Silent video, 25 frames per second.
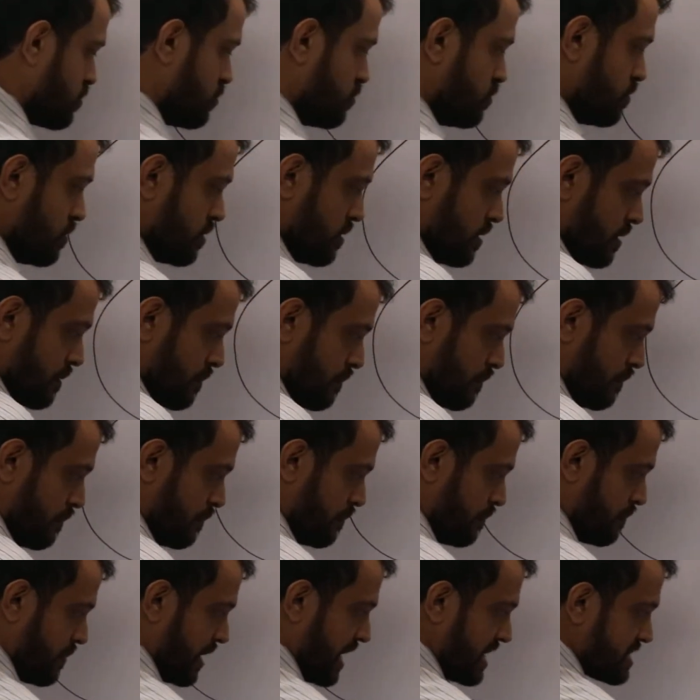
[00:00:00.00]
to
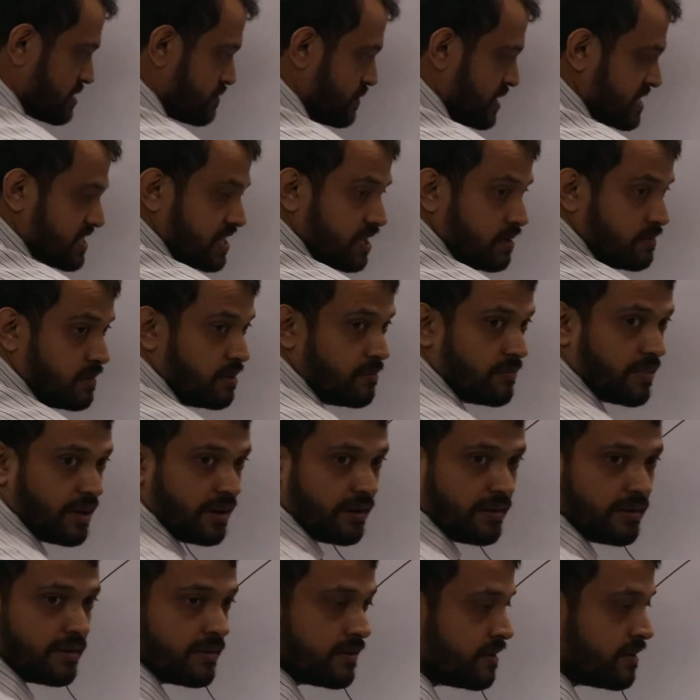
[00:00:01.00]
plasma cell membrane.